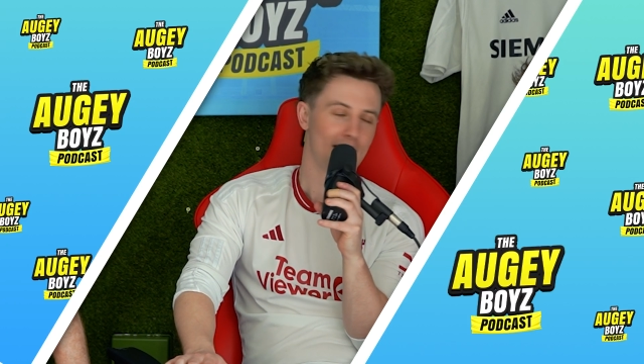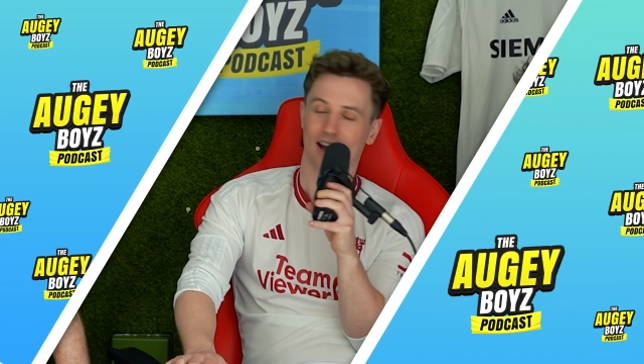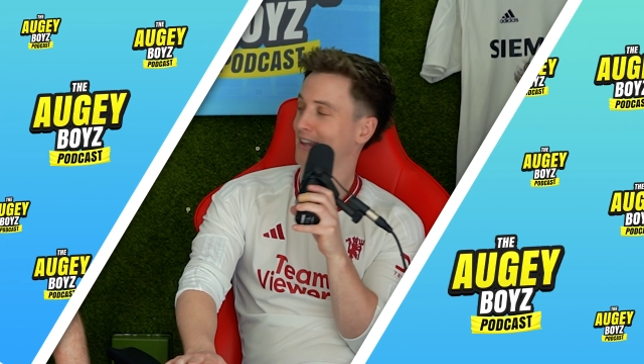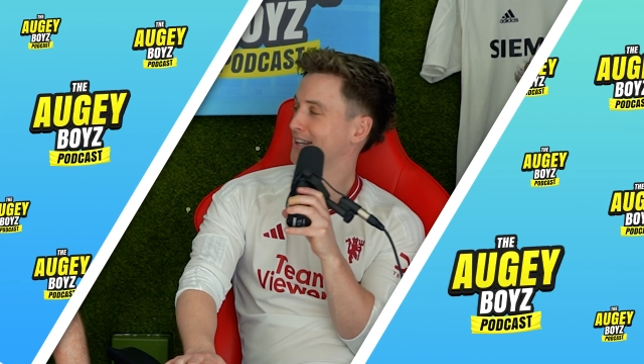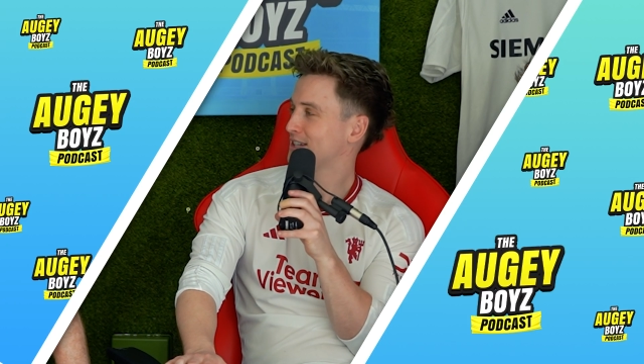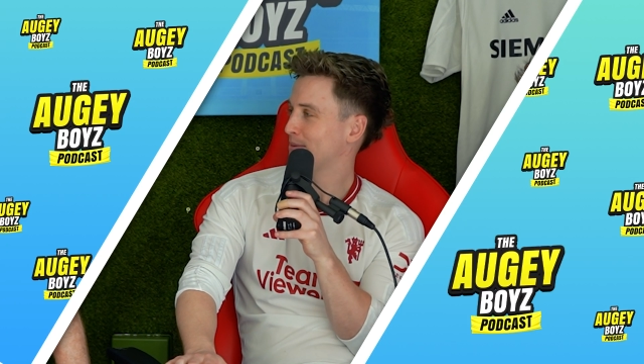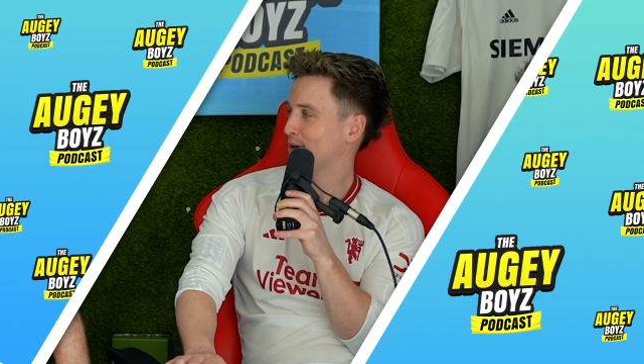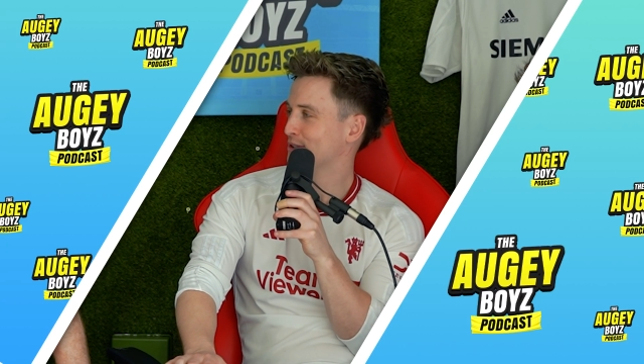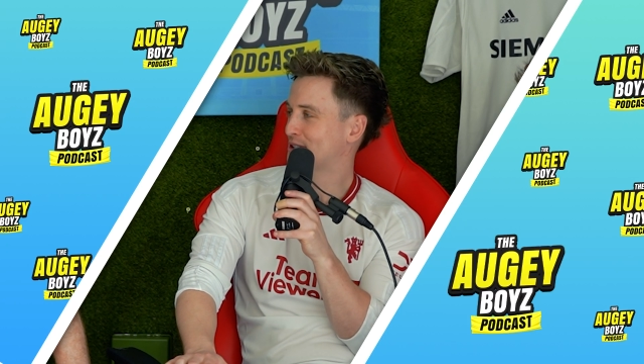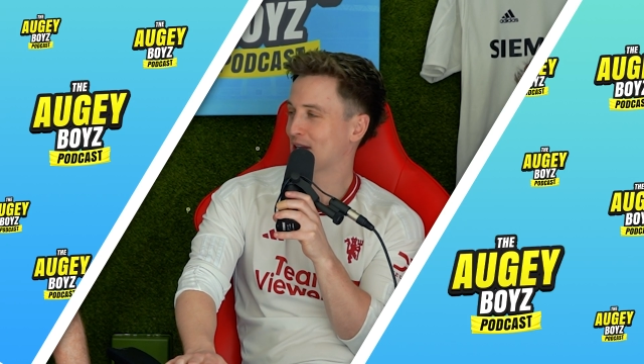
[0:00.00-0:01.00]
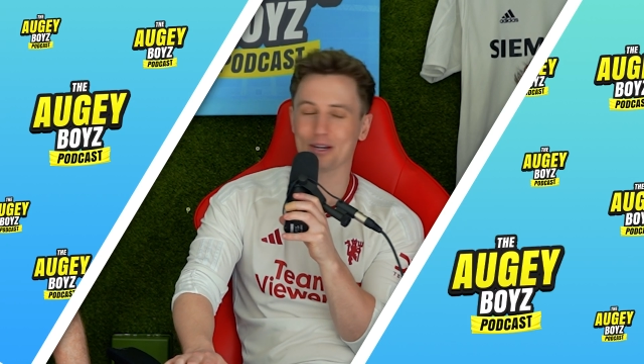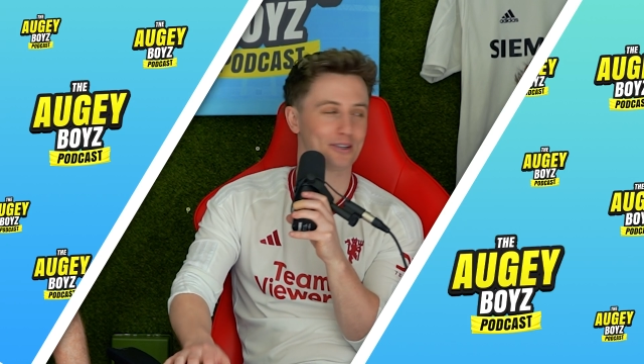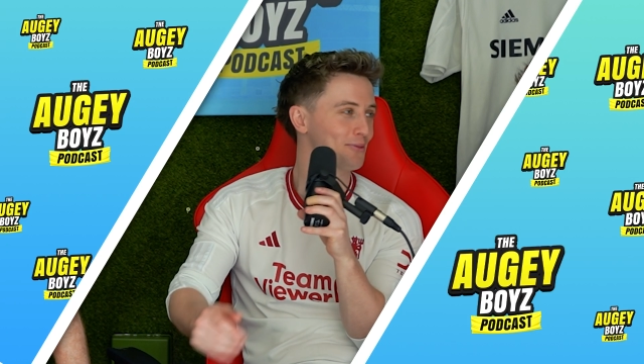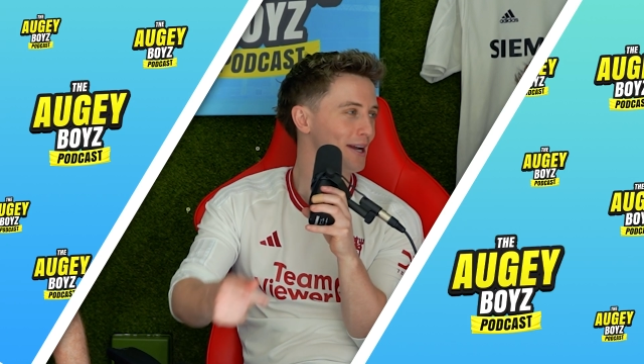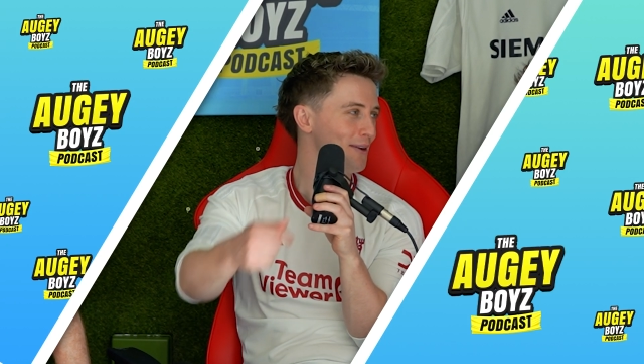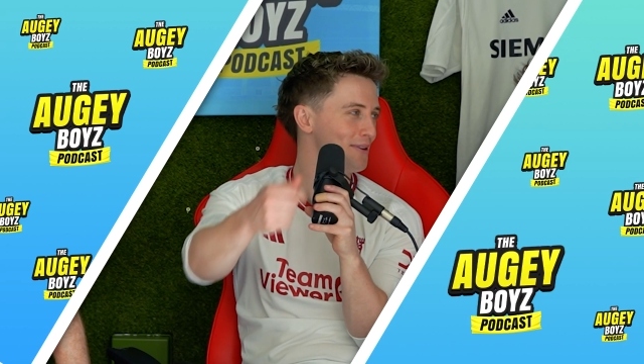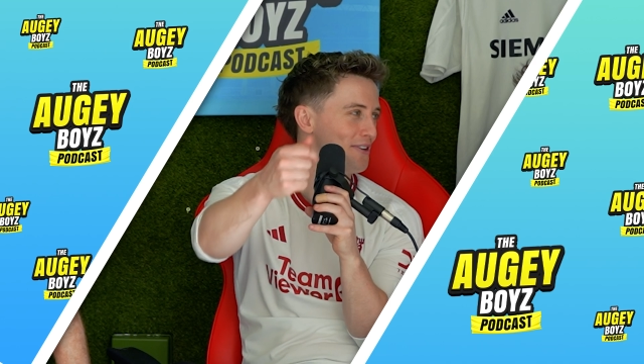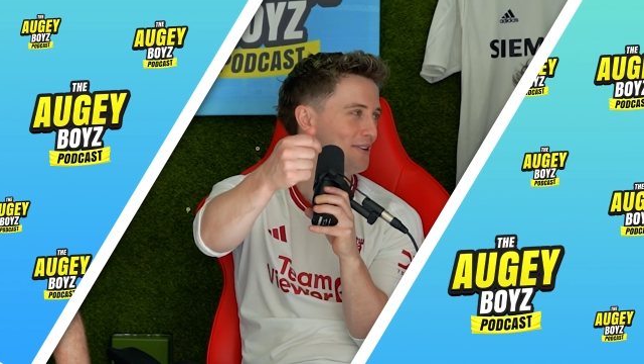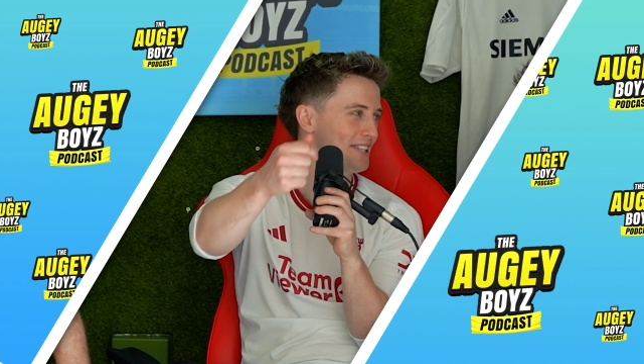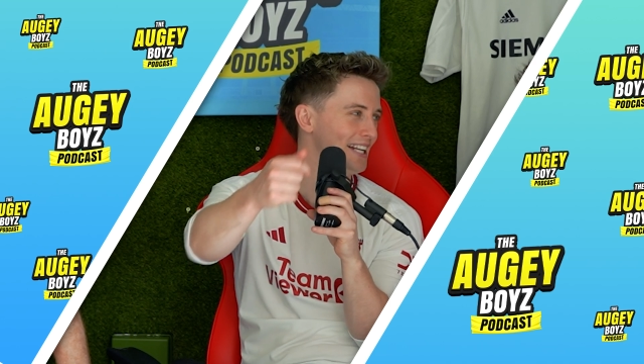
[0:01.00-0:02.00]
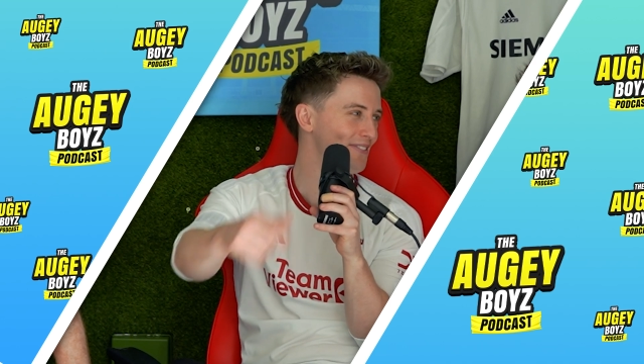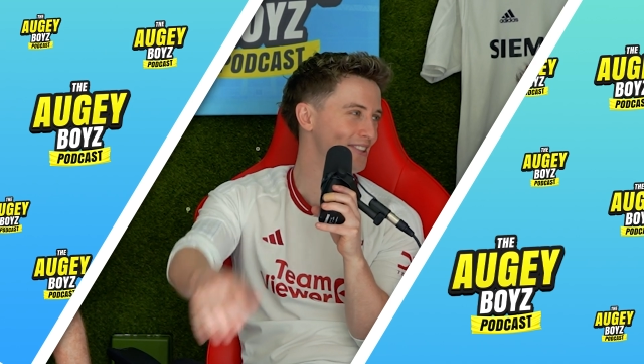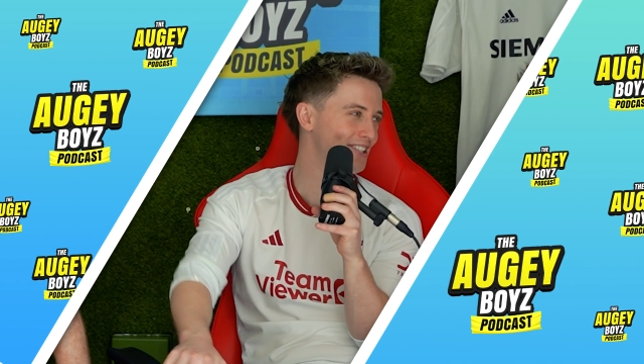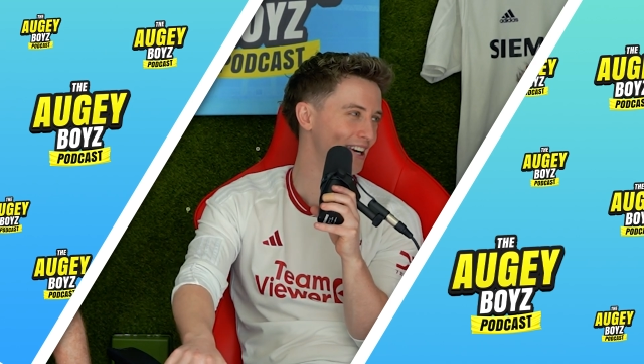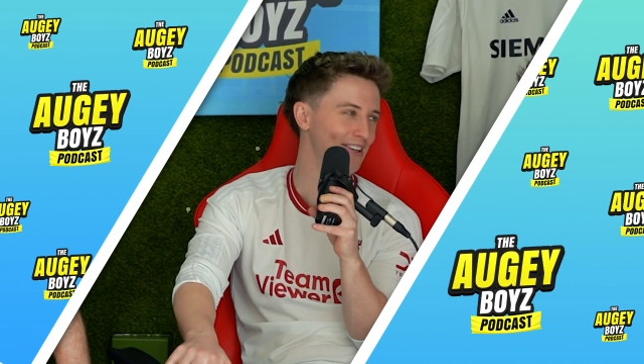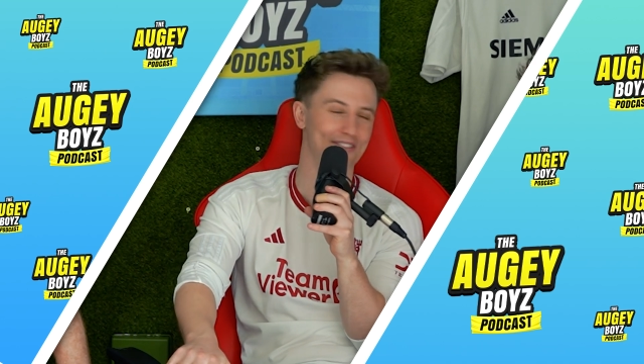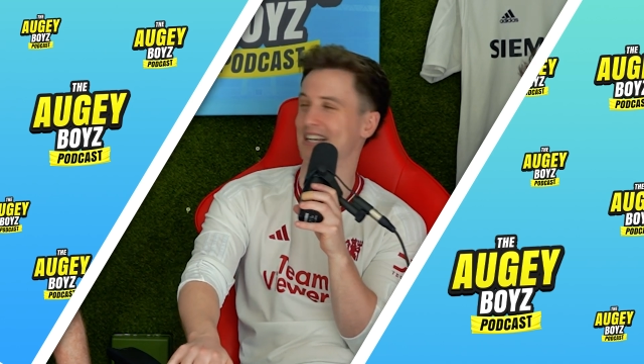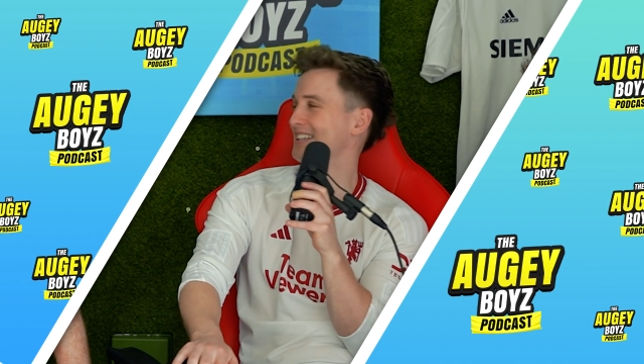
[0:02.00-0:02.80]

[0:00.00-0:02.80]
and then Xabi Alonso went up with him to lift the trophy.